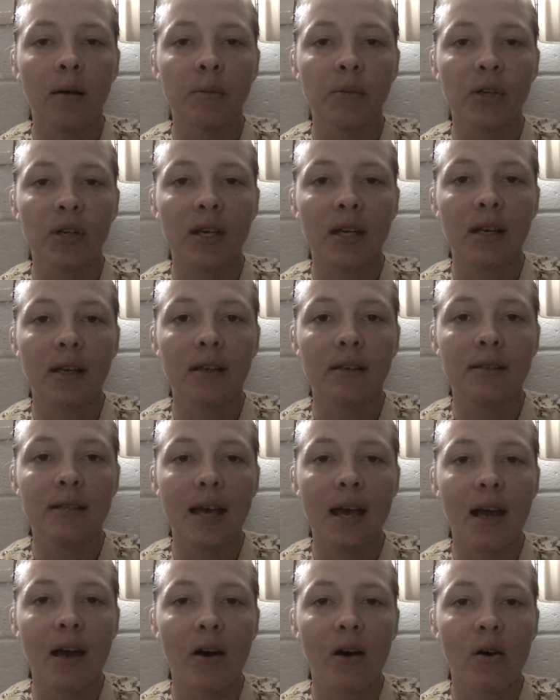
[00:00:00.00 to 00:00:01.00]
looking
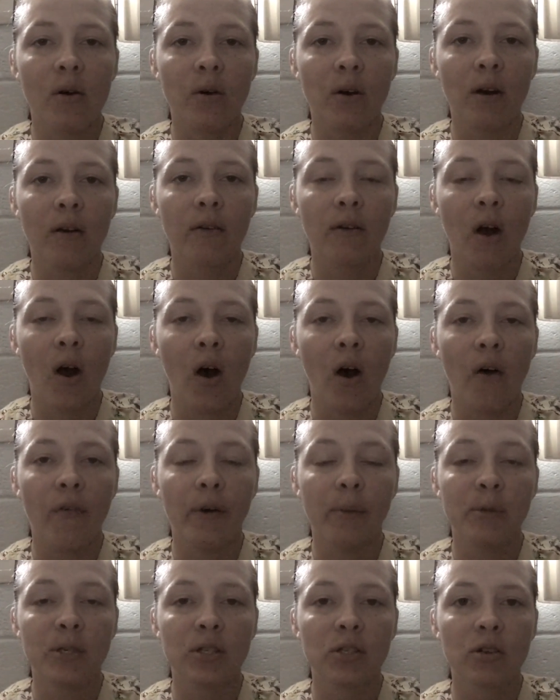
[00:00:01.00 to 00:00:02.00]
down or off.
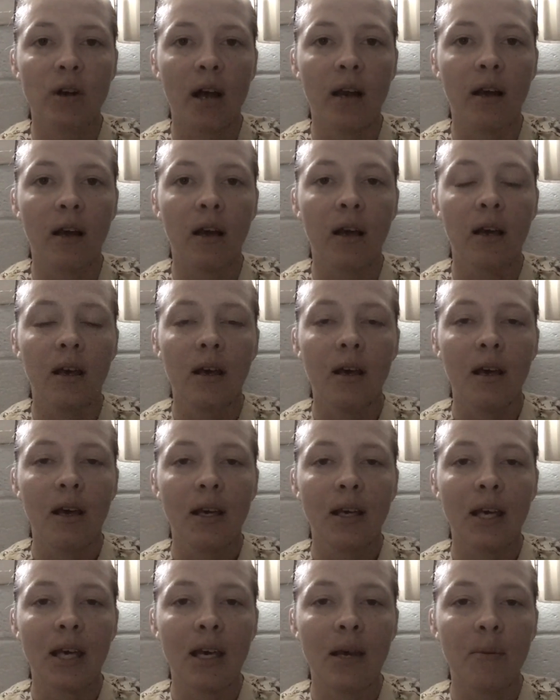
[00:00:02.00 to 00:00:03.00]
I'm just trying to
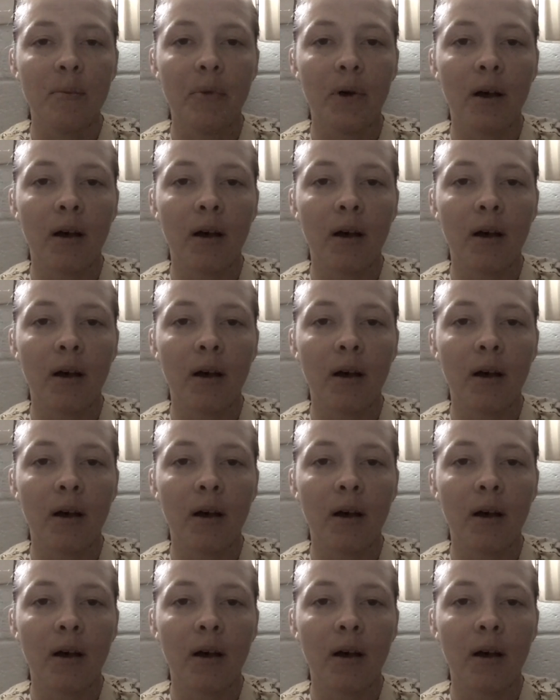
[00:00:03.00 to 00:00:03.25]
keep